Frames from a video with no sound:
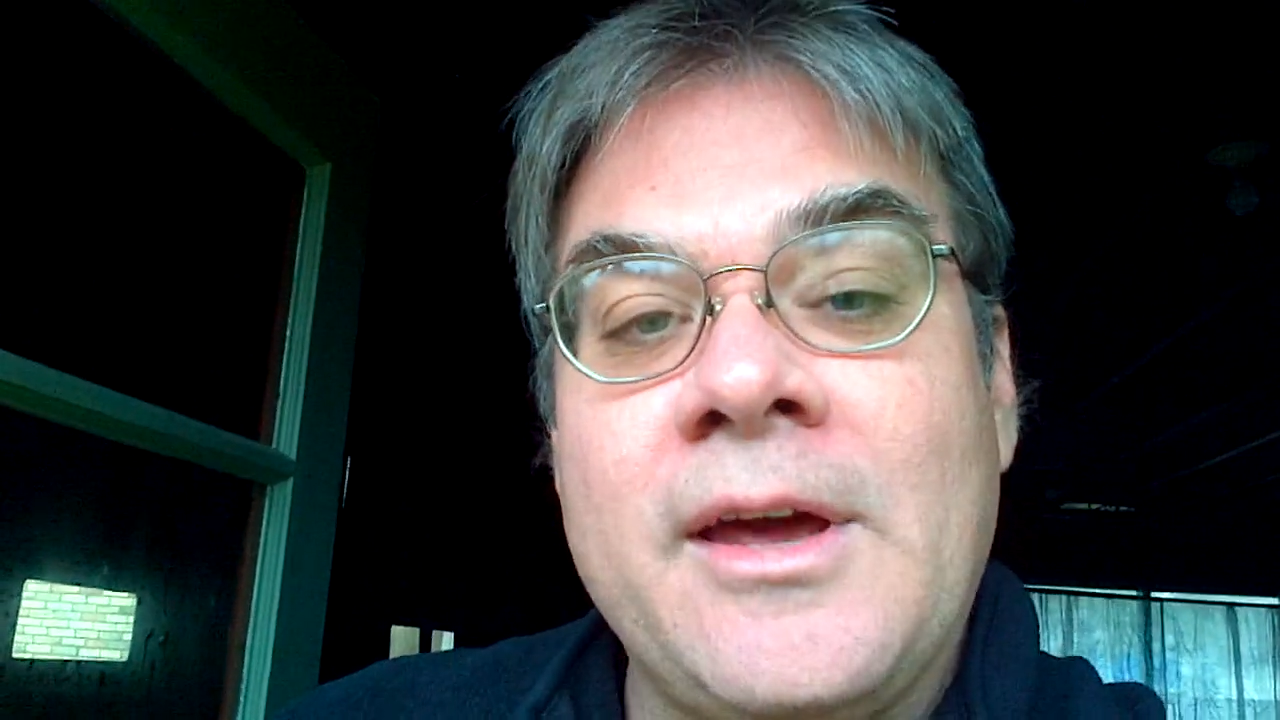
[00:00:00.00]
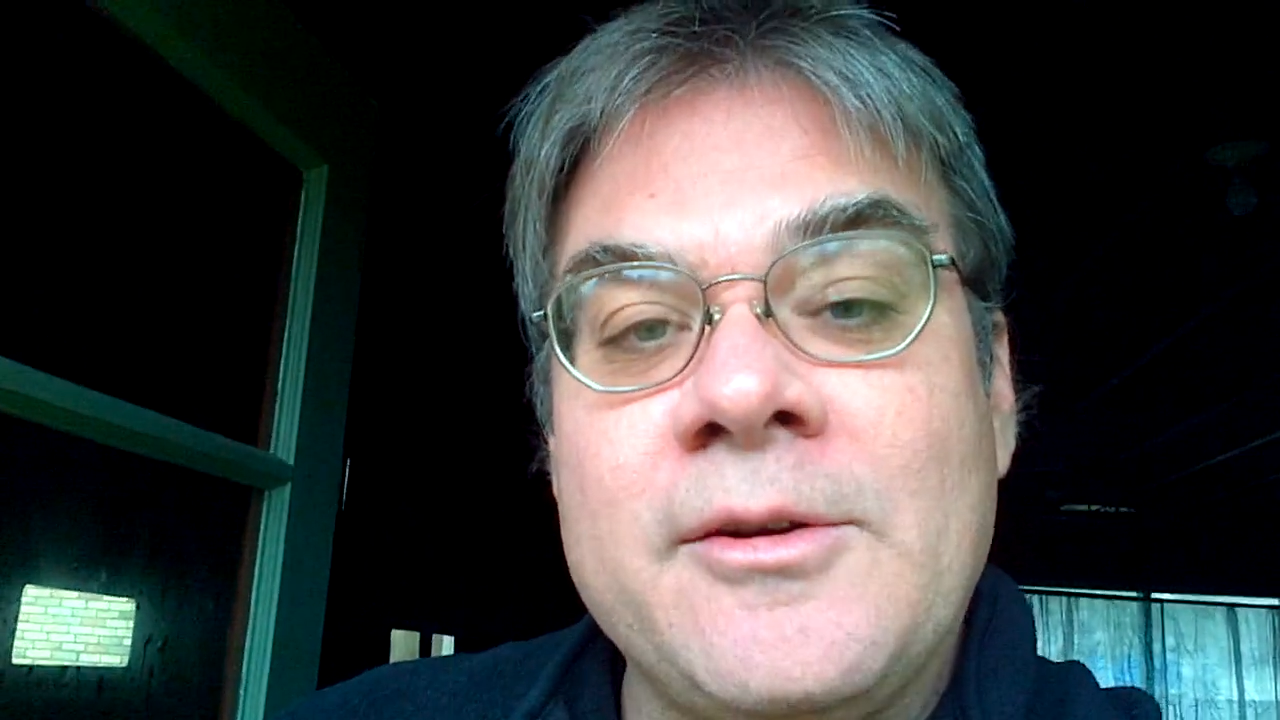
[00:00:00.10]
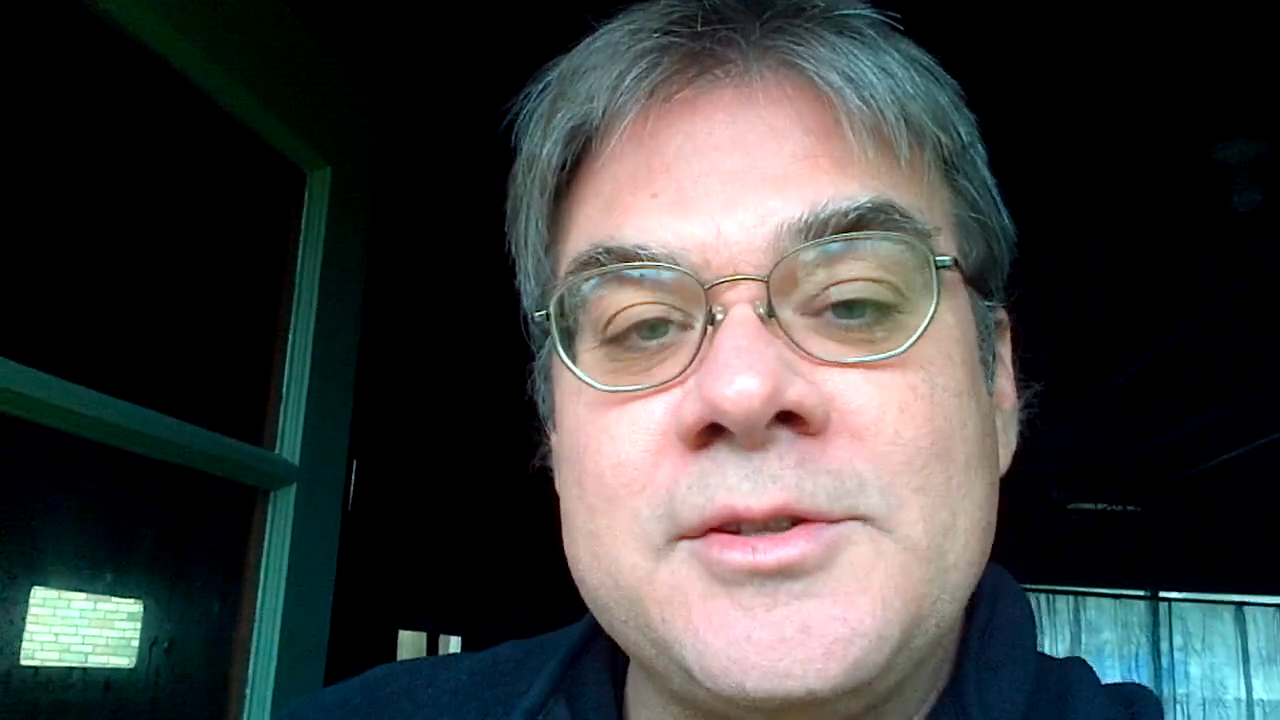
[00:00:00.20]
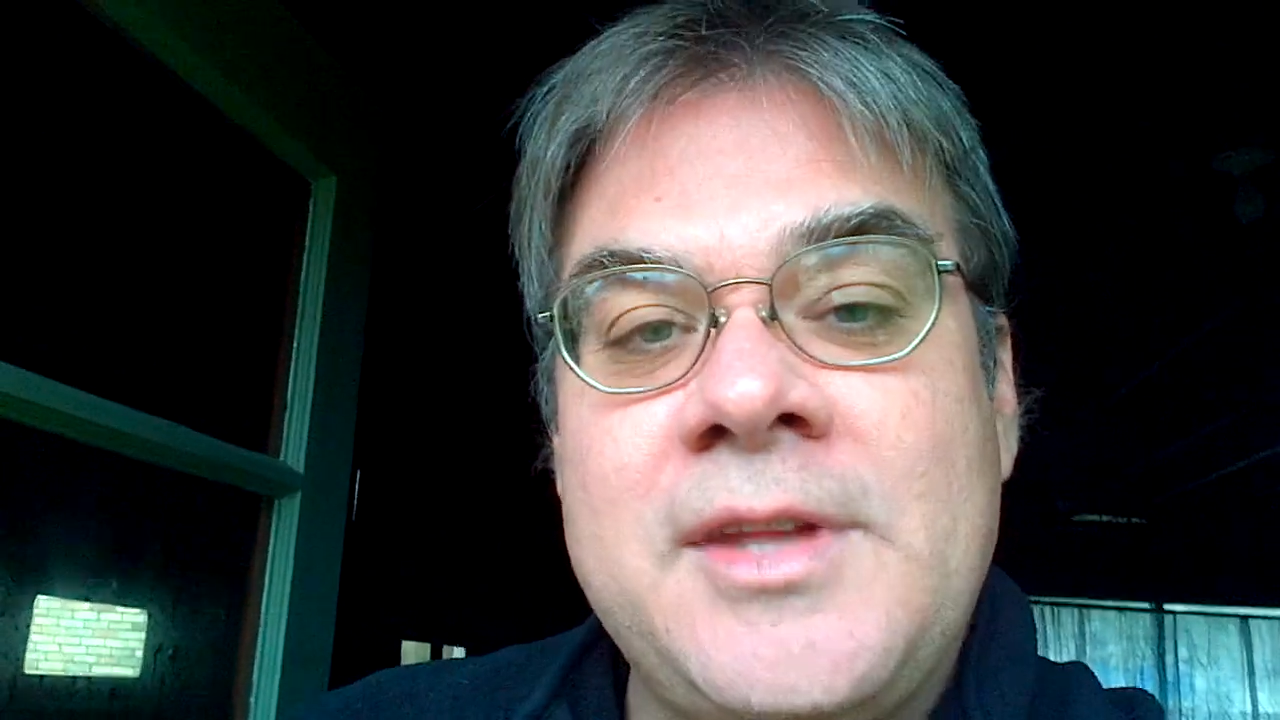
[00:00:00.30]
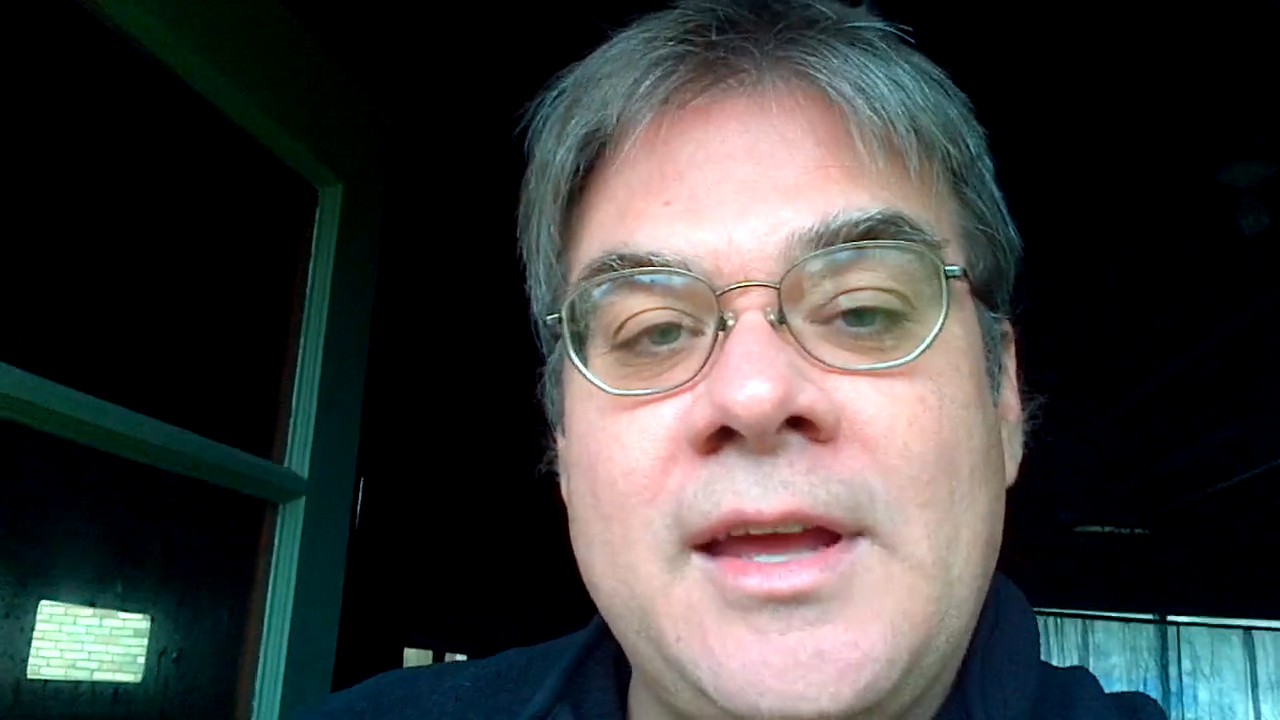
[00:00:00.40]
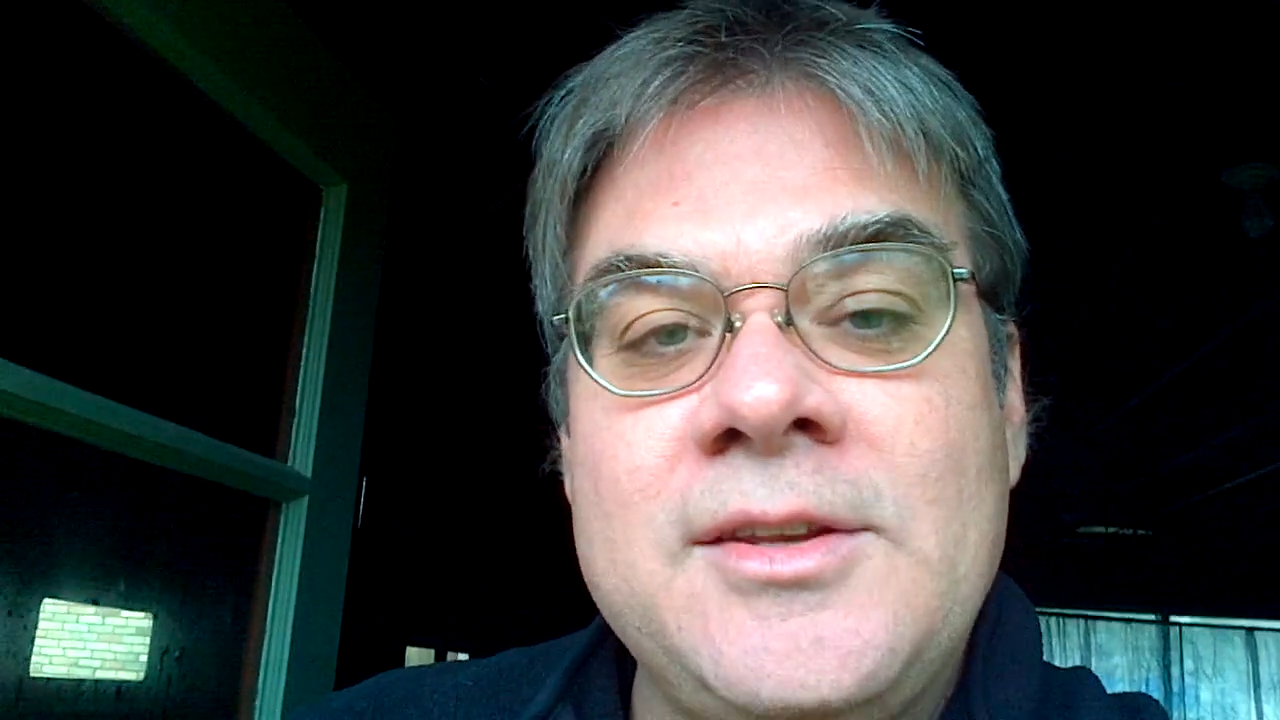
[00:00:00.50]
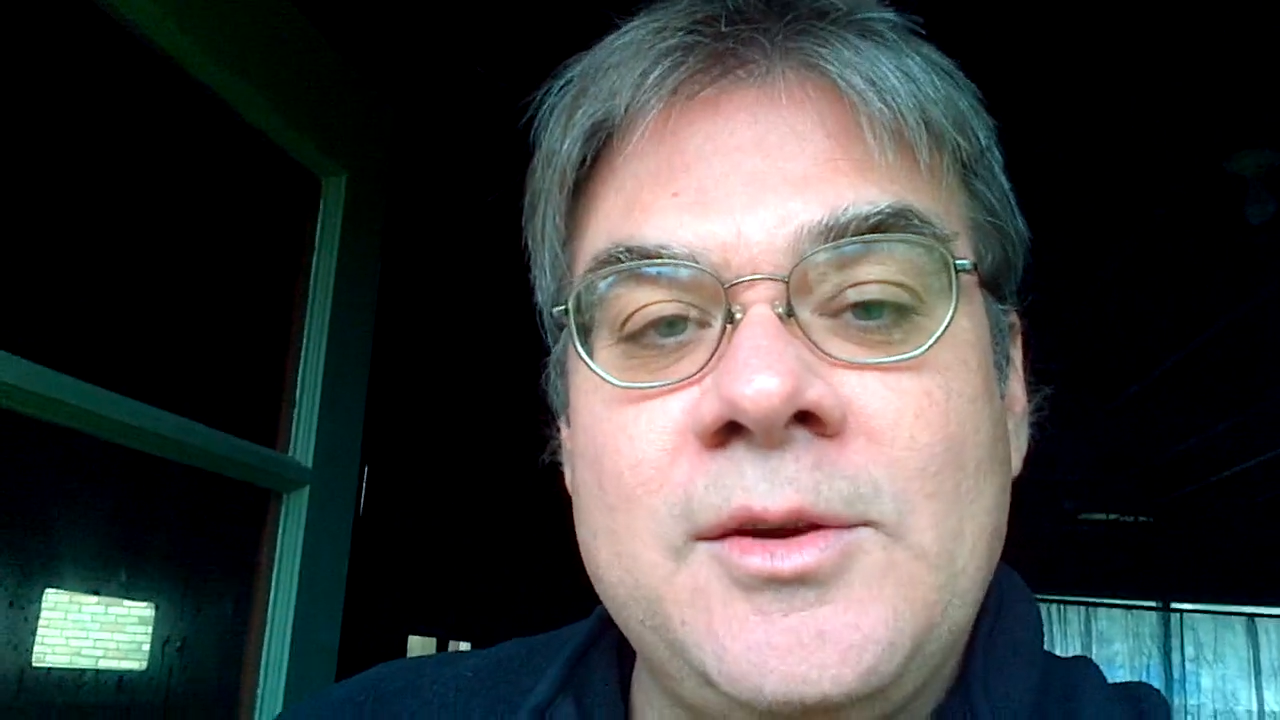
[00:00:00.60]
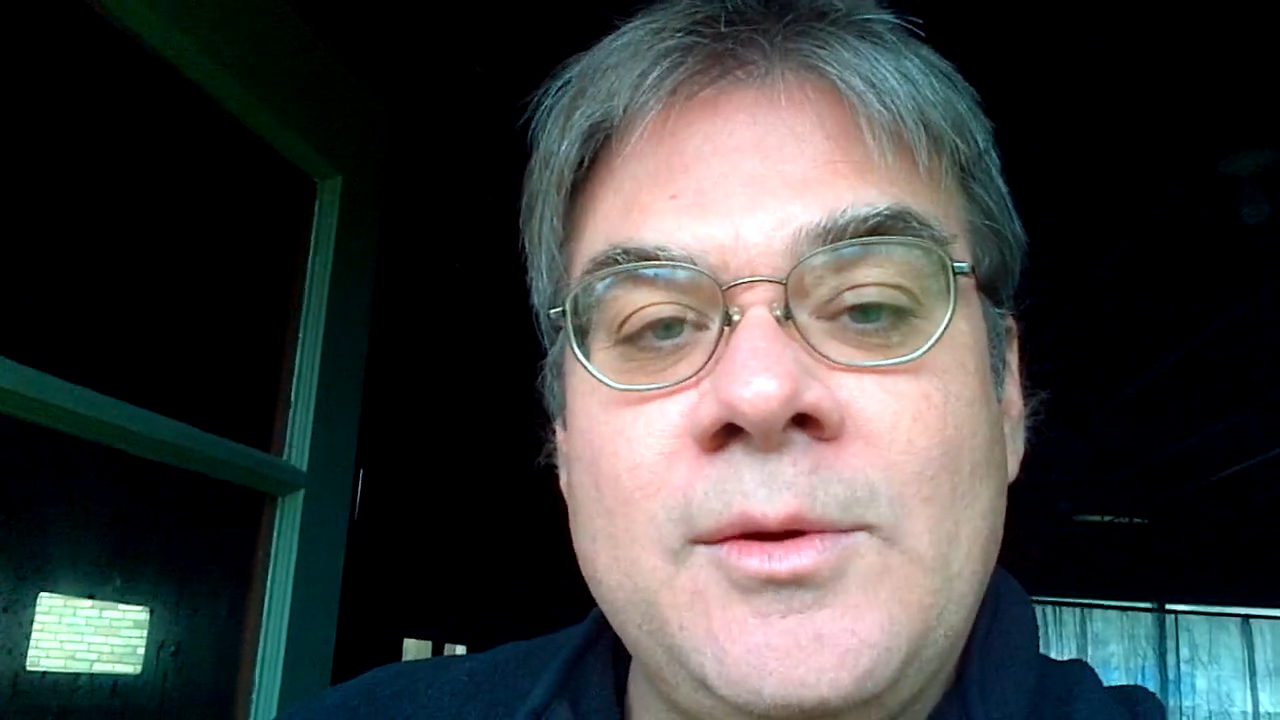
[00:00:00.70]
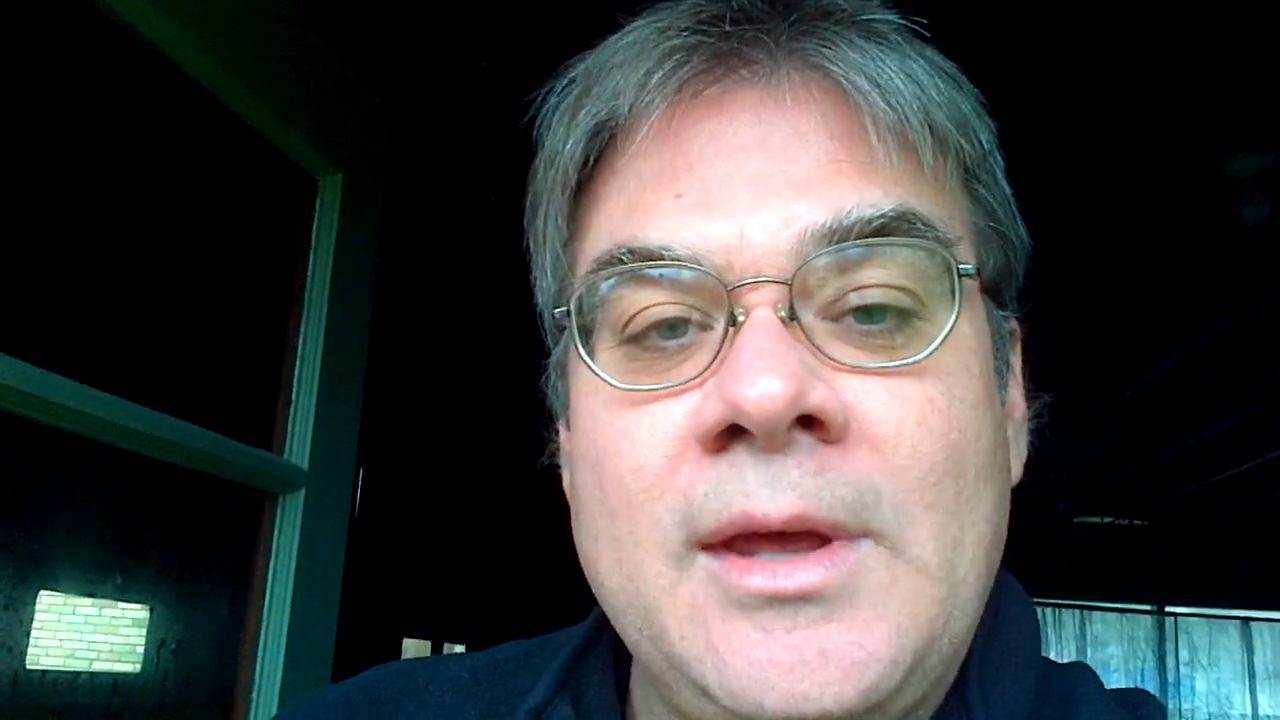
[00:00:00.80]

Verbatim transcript: understand you.